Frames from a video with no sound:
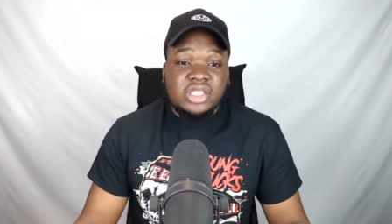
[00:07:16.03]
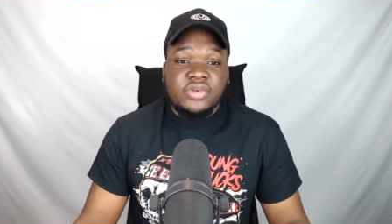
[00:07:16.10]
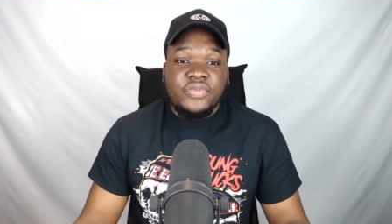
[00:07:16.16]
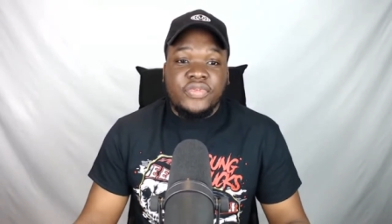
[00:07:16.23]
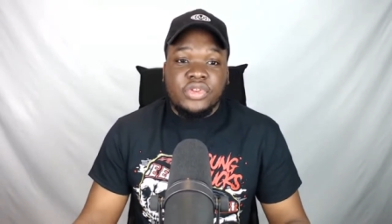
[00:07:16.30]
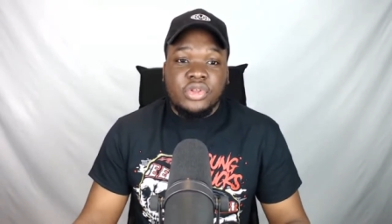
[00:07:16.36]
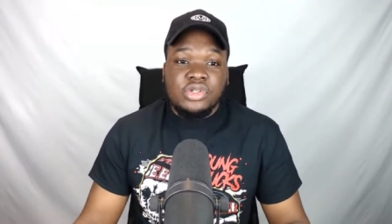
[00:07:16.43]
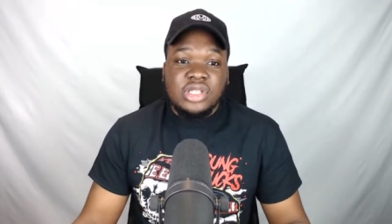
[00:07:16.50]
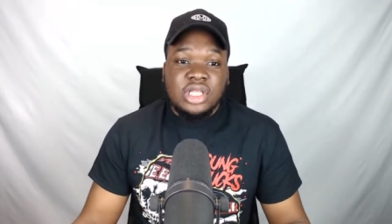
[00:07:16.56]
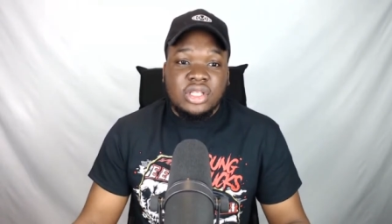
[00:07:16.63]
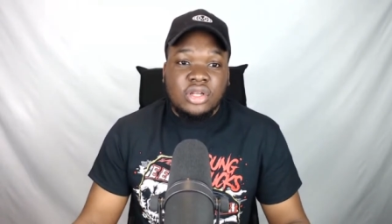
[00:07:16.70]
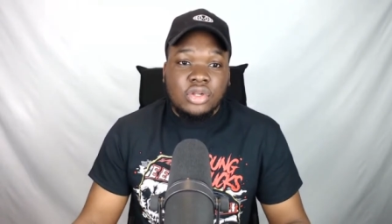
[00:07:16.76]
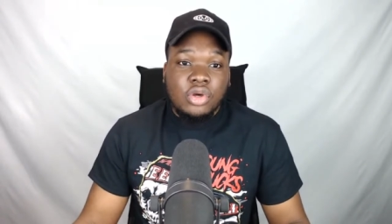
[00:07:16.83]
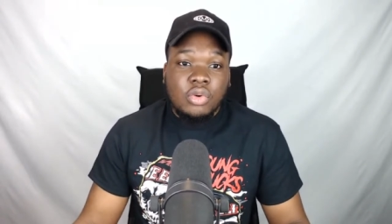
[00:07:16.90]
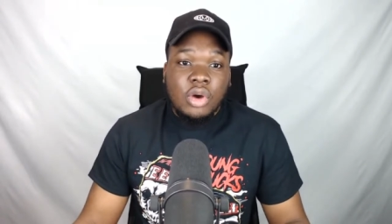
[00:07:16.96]
For those that
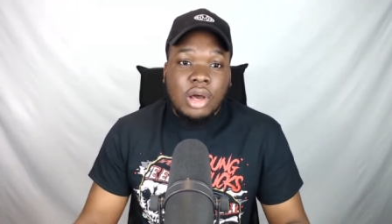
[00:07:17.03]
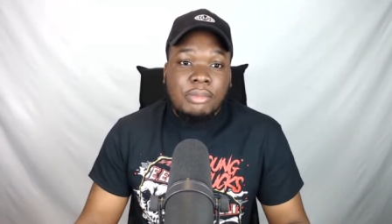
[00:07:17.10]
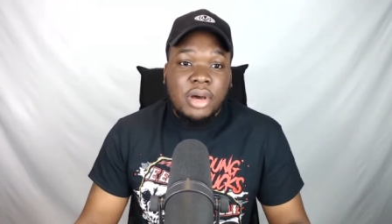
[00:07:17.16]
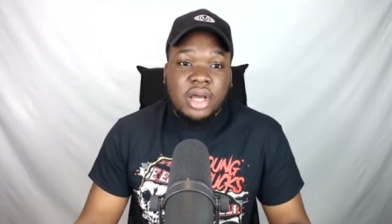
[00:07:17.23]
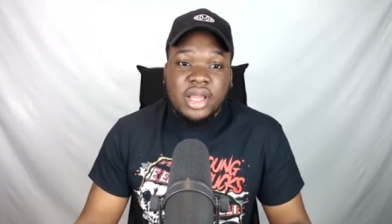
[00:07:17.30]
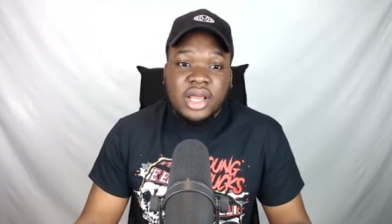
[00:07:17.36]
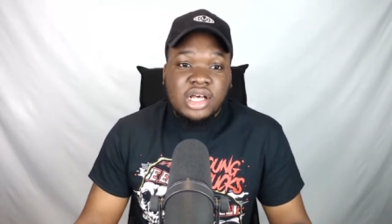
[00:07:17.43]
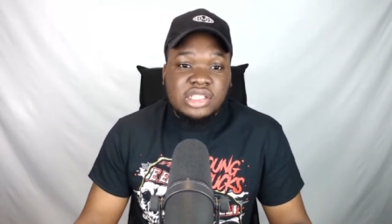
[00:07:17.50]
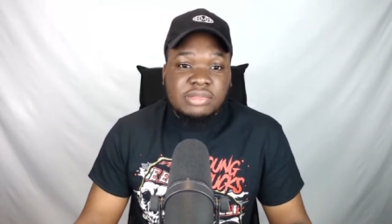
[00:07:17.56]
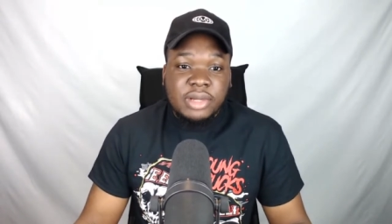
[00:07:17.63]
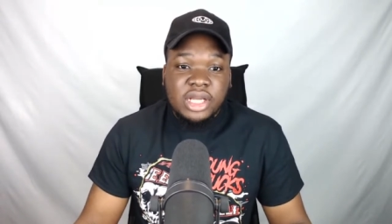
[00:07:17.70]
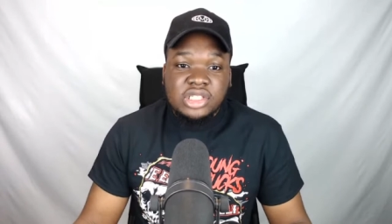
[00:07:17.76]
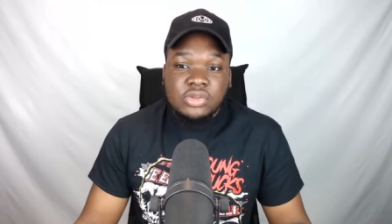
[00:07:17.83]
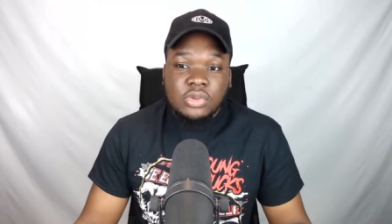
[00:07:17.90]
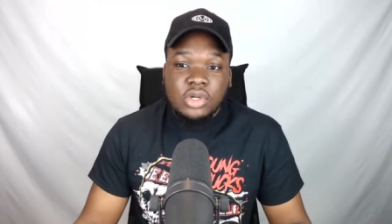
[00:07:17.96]
didn't know what a bunkhouse
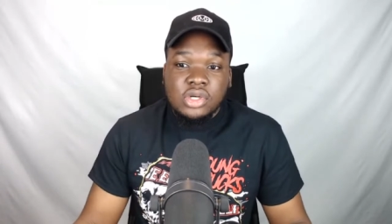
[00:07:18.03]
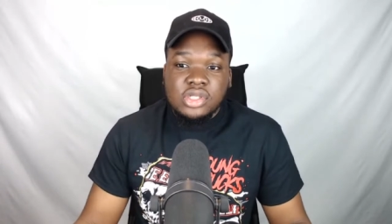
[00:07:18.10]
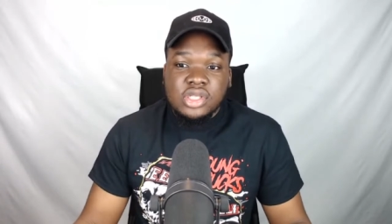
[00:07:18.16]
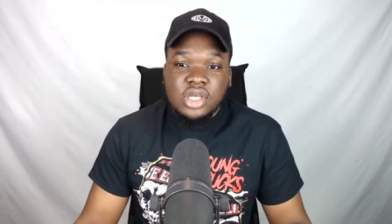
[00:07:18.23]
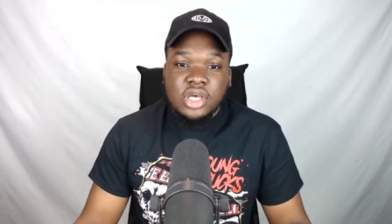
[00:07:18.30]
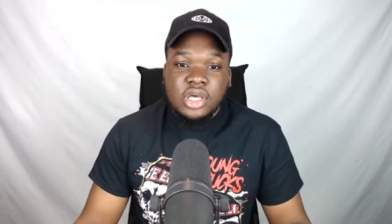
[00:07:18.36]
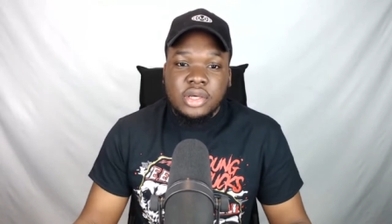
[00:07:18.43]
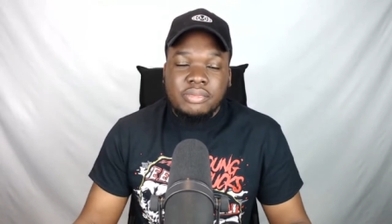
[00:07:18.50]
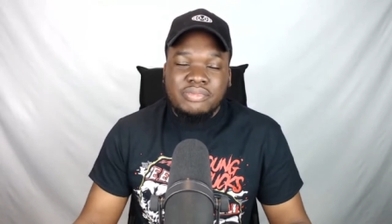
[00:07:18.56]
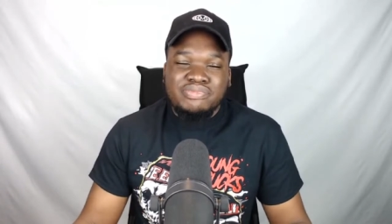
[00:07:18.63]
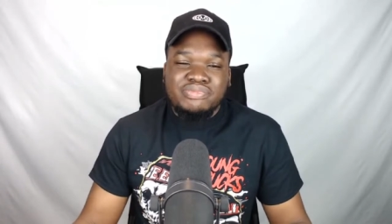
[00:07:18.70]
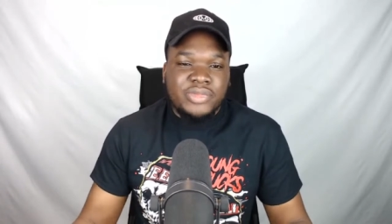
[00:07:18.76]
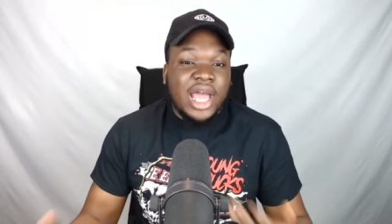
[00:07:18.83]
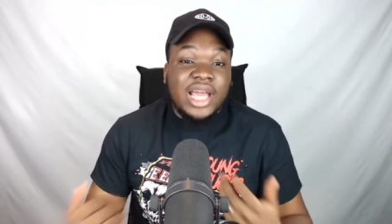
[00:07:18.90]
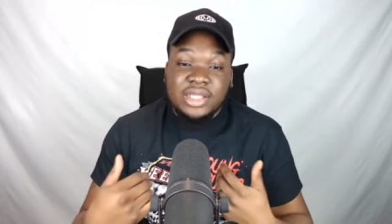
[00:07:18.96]
match was,
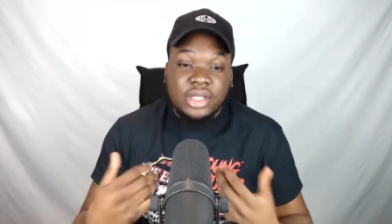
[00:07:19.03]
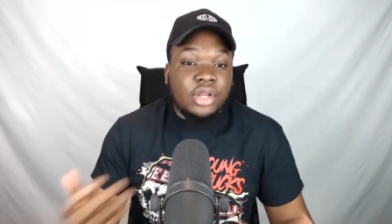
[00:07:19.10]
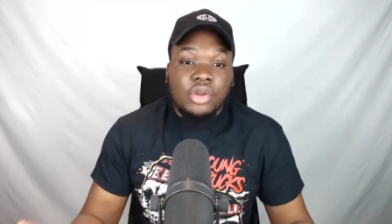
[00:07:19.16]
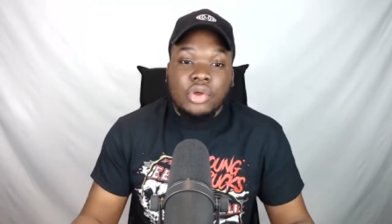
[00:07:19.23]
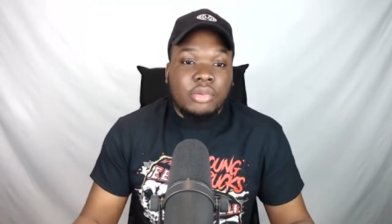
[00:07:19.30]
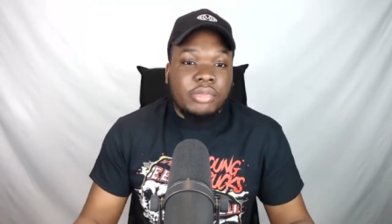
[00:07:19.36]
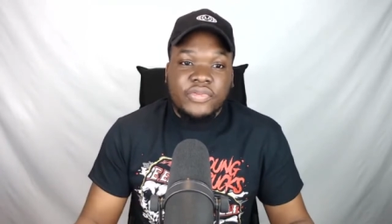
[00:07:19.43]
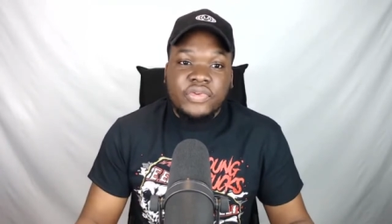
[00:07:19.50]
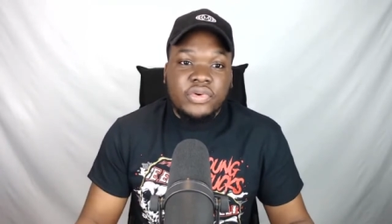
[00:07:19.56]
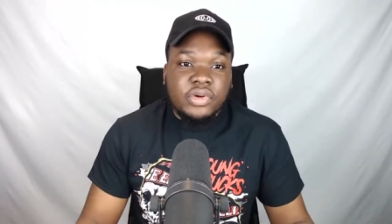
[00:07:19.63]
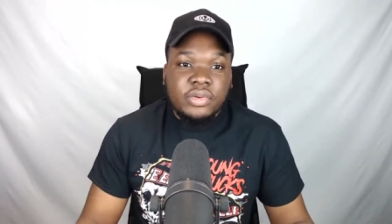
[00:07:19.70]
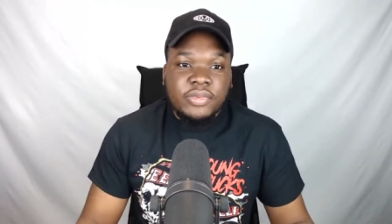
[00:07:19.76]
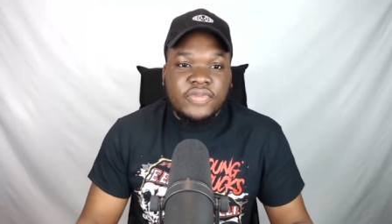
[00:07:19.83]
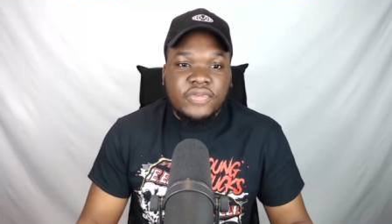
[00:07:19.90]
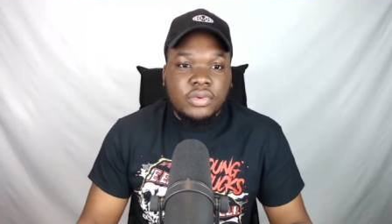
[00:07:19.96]
I didn't know before
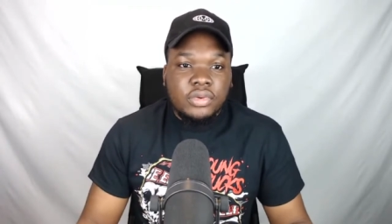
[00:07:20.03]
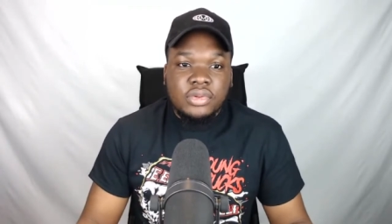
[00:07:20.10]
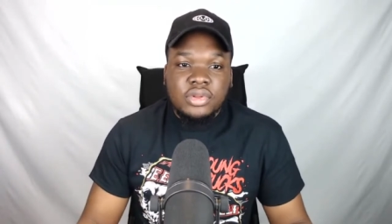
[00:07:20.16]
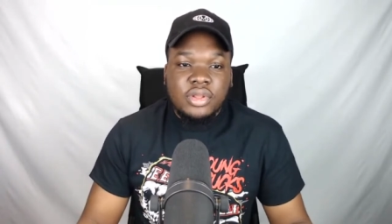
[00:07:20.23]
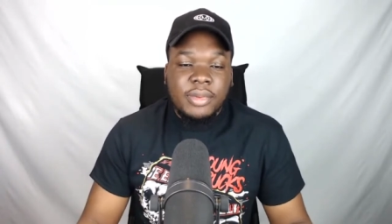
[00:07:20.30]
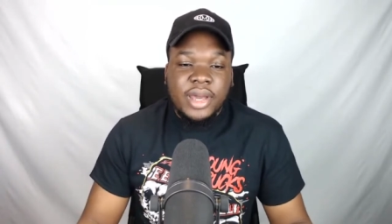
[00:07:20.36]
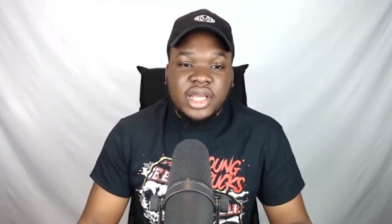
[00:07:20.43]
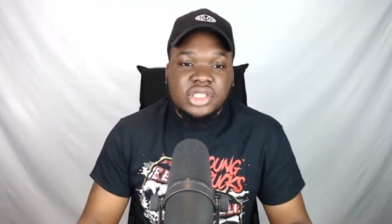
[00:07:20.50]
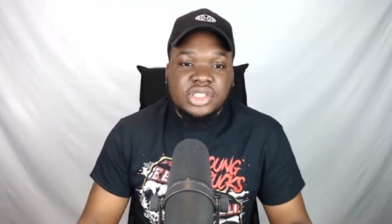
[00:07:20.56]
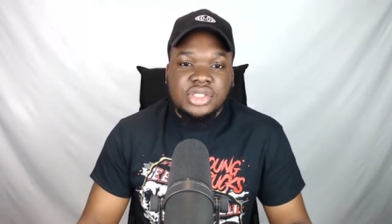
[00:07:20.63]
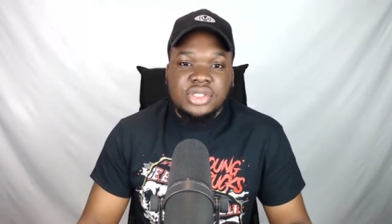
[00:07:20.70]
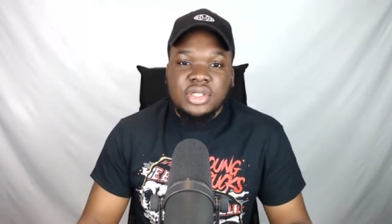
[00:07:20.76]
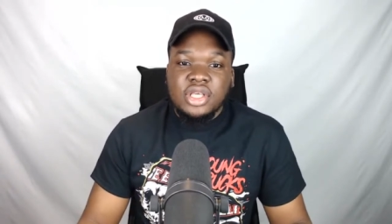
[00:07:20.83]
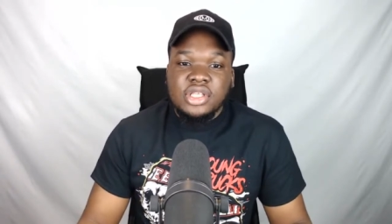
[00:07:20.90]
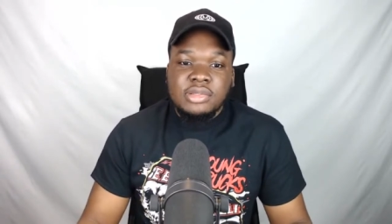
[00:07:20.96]
the
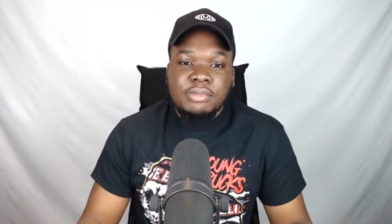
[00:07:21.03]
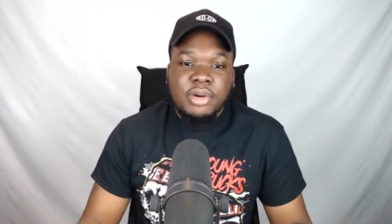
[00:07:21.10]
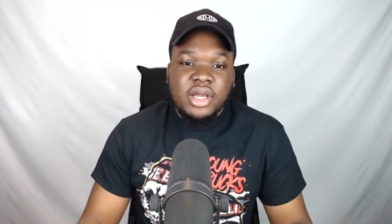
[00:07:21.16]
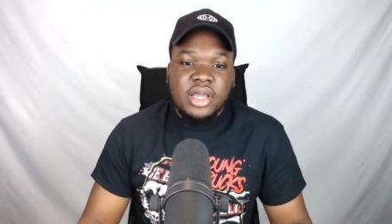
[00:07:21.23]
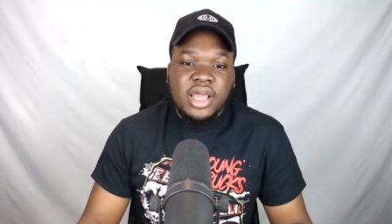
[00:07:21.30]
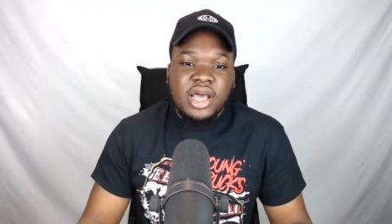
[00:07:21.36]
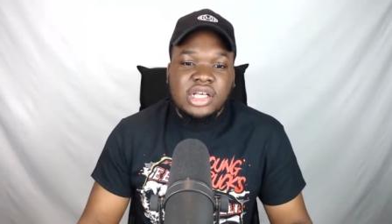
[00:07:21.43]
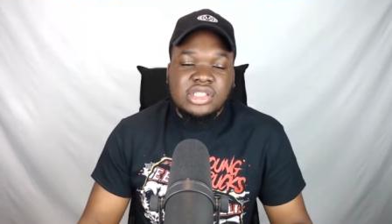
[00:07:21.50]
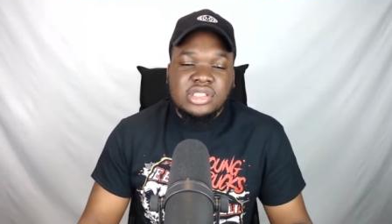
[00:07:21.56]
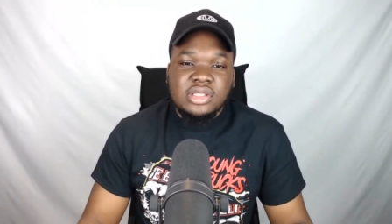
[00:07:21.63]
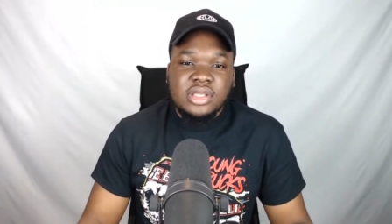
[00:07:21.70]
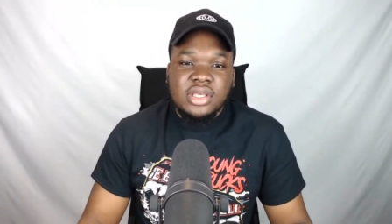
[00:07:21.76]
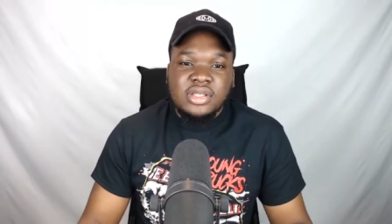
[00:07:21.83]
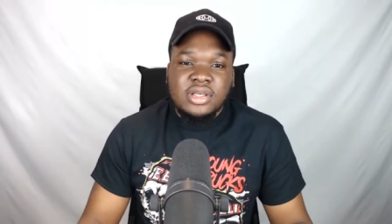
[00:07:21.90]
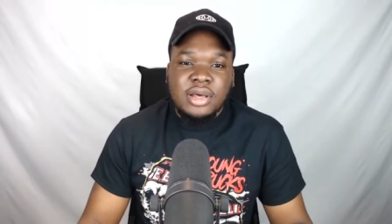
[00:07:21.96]
match. It's a bunkhouse.
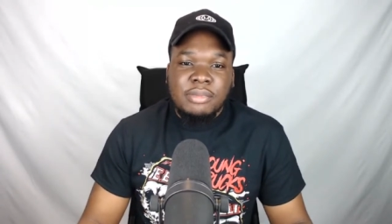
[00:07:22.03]
It